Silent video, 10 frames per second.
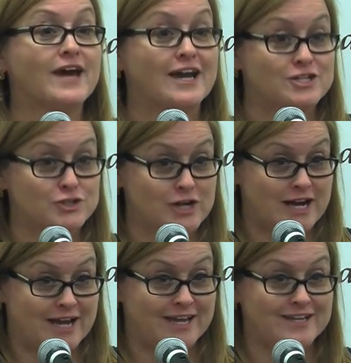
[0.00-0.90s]
I
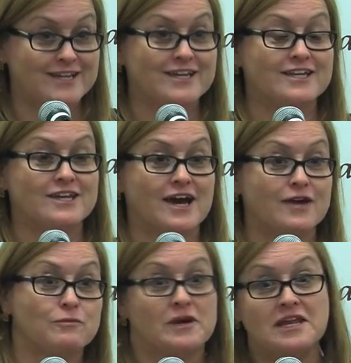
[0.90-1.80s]
tried,
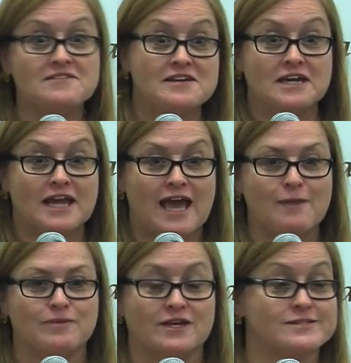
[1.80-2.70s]
not when is it going to
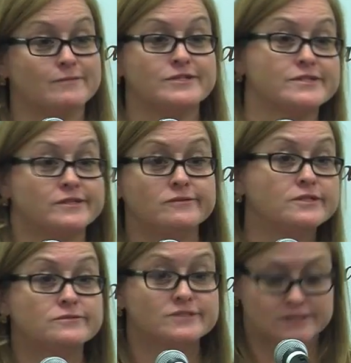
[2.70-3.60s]
happen, because I'm going to say, you
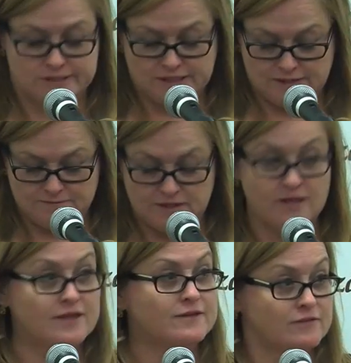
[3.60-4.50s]
go sign up.
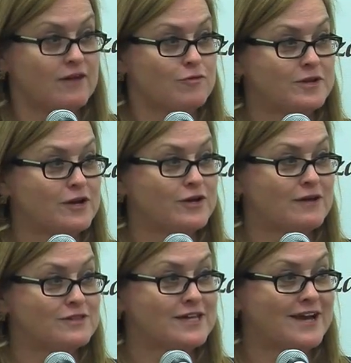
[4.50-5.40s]
Everybody
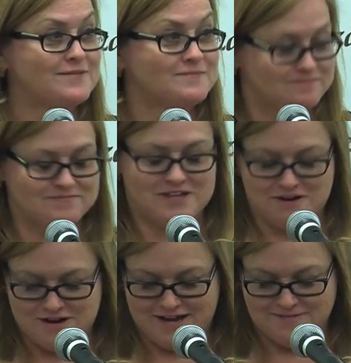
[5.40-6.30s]
okay with that?
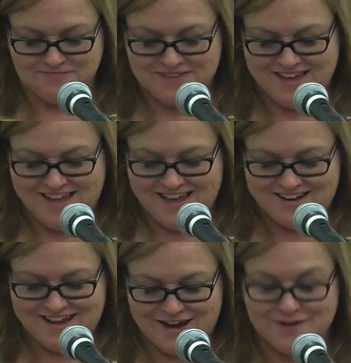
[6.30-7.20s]
All right.
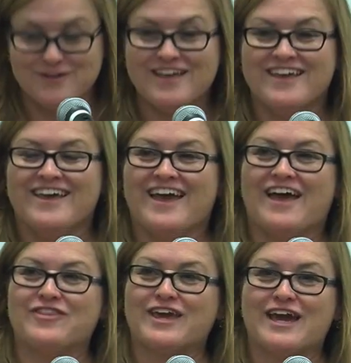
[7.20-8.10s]
Now,
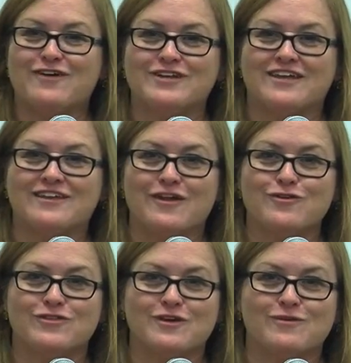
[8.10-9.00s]
at the county, the
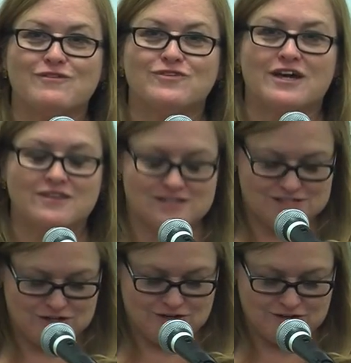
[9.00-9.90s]
other thing we've done
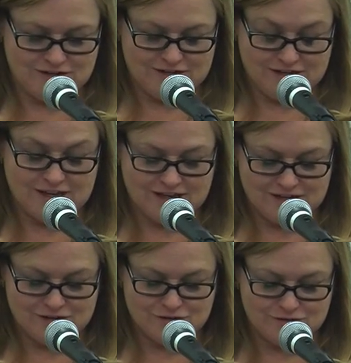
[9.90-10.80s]
this year,
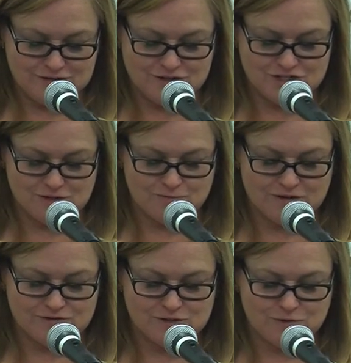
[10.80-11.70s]
again under the leadership
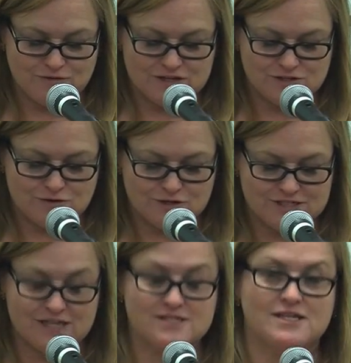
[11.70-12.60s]
of Supervisor
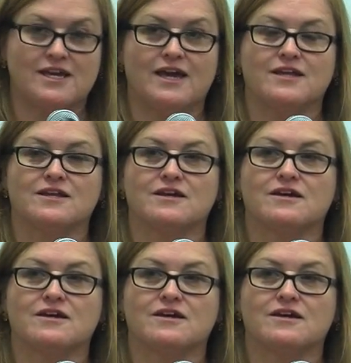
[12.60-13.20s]
Cortese and